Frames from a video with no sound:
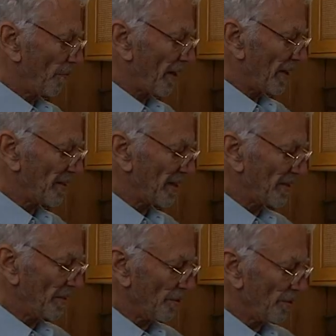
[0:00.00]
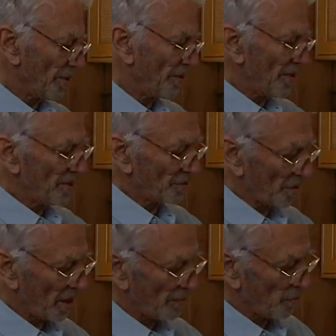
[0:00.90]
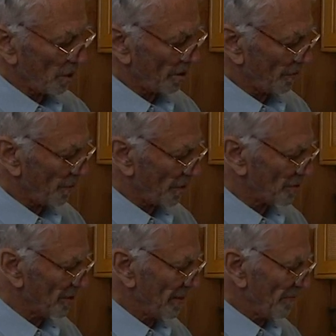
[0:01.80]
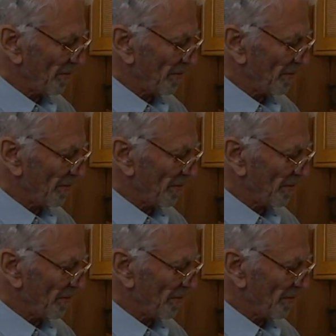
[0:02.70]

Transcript: and what I intend to do, these are cardboard, right, of course,